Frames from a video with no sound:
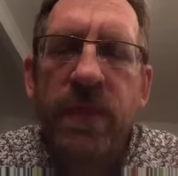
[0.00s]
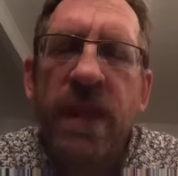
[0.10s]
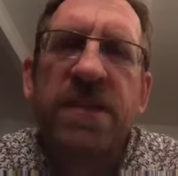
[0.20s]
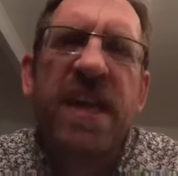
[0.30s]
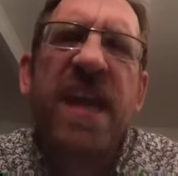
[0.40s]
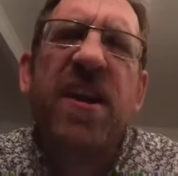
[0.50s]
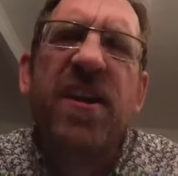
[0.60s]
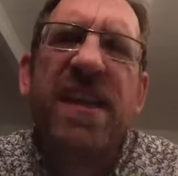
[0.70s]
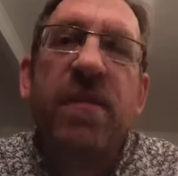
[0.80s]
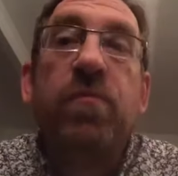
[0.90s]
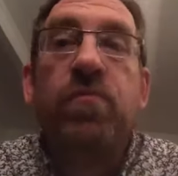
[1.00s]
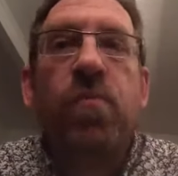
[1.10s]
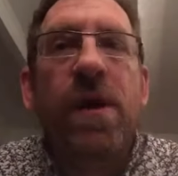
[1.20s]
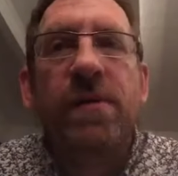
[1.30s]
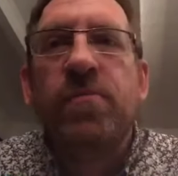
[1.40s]
to get an idea,
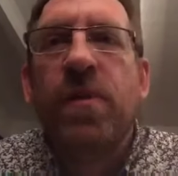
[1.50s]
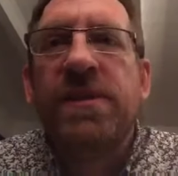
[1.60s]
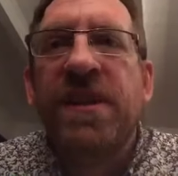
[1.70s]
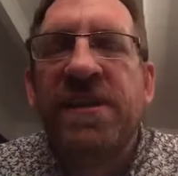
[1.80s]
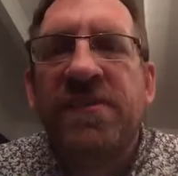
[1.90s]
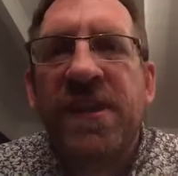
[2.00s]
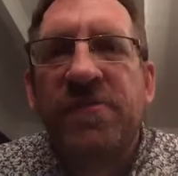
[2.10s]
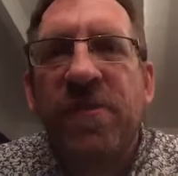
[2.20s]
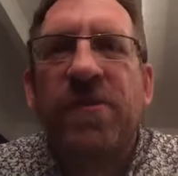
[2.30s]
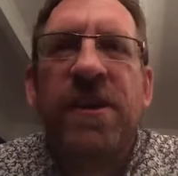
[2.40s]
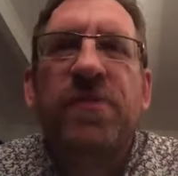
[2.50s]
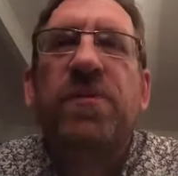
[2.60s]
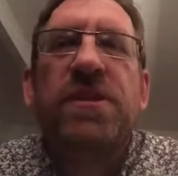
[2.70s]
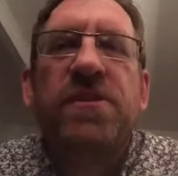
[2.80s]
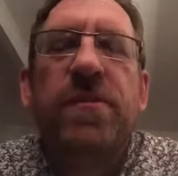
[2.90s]
one, of what it's like to teach real learners,
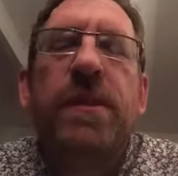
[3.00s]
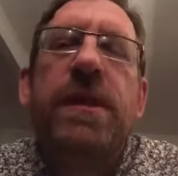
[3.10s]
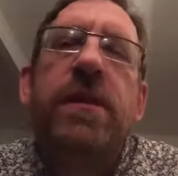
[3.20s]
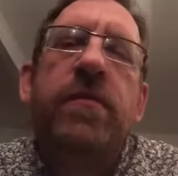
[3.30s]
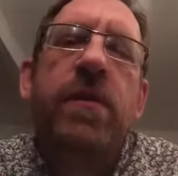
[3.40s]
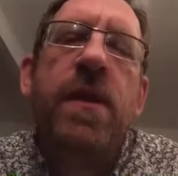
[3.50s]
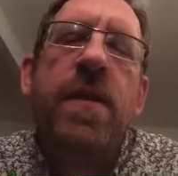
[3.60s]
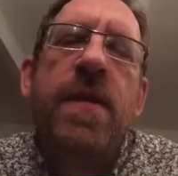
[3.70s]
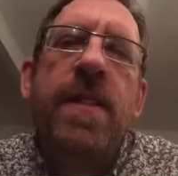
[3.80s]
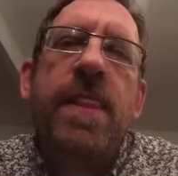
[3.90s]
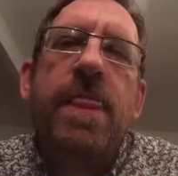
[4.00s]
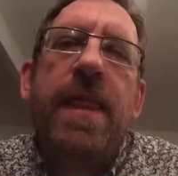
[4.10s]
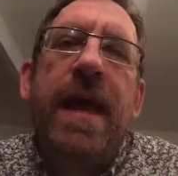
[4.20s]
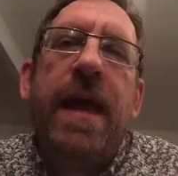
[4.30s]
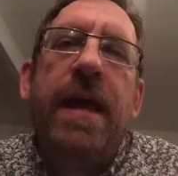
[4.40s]
which is completely different,
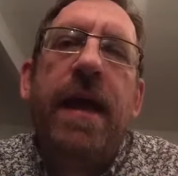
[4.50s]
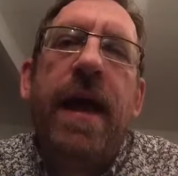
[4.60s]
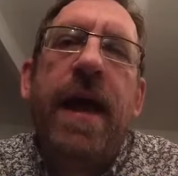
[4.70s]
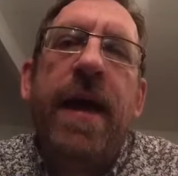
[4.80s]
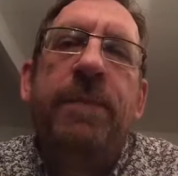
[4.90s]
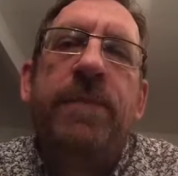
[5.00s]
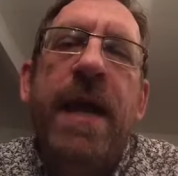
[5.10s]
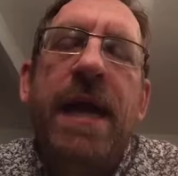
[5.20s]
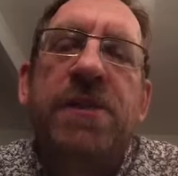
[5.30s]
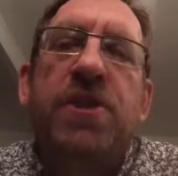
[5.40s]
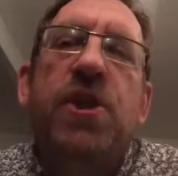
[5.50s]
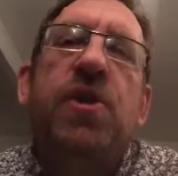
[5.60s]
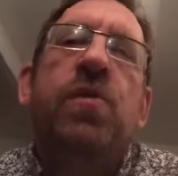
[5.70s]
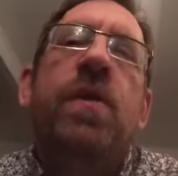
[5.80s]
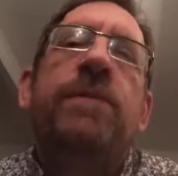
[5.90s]
and
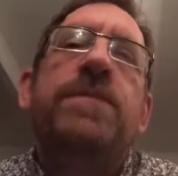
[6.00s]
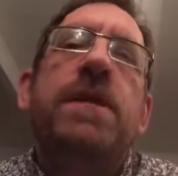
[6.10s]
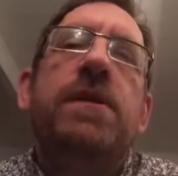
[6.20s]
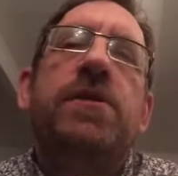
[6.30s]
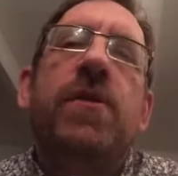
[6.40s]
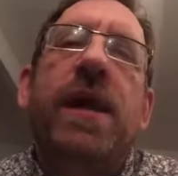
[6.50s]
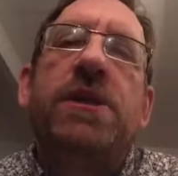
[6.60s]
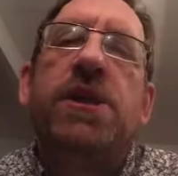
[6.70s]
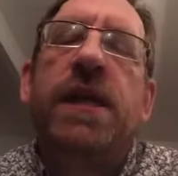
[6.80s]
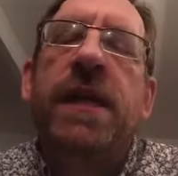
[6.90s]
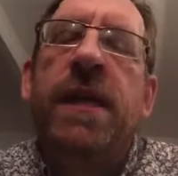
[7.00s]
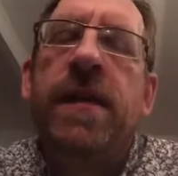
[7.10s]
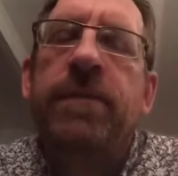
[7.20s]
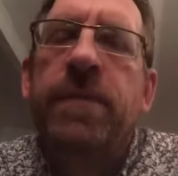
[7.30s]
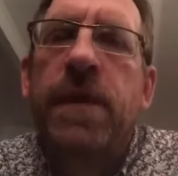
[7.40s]
two, to actually
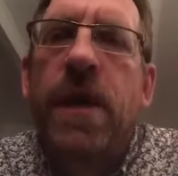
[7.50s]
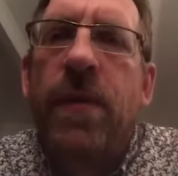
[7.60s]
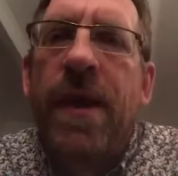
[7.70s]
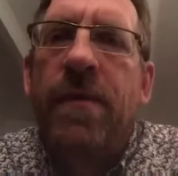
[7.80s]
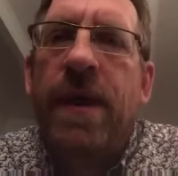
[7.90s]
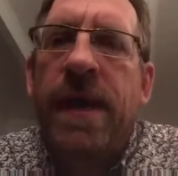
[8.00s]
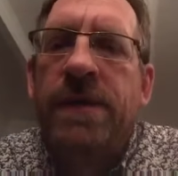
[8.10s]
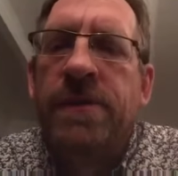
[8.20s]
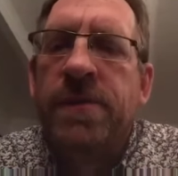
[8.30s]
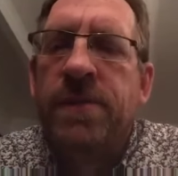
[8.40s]
go out and